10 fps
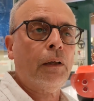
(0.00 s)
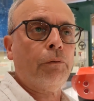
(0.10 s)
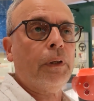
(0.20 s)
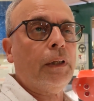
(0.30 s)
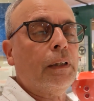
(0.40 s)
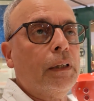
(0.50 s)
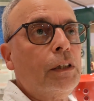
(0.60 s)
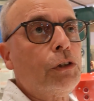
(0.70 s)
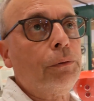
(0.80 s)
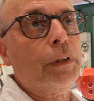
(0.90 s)
Really, the
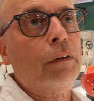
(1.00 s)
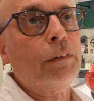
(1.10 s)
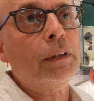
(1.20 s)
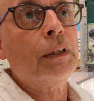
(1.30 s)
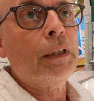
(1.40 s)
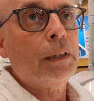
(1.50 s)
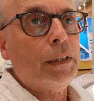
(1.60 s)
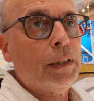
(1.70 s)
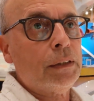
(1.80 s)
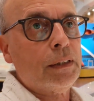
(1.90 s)
history of it
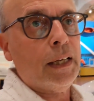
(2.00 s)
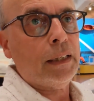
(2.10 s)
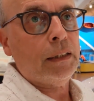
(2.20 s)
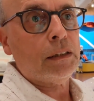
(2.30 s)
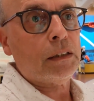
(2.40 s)
is that it